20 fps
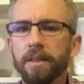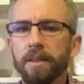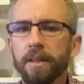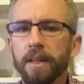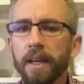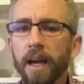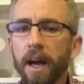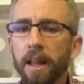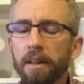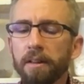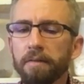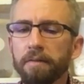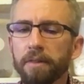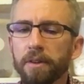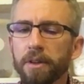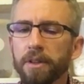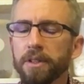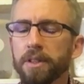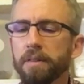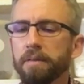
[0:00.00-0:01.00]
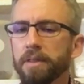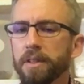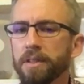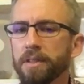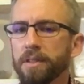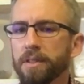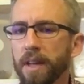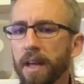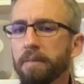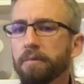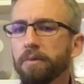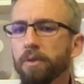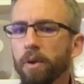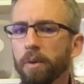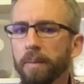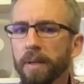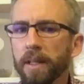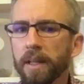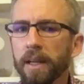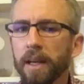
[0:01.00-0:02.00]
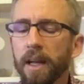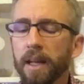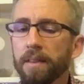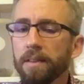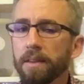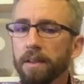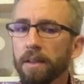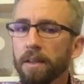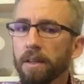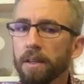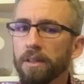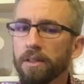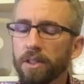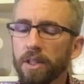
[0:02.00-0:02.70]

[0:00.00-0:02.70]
the other version of this same formula in the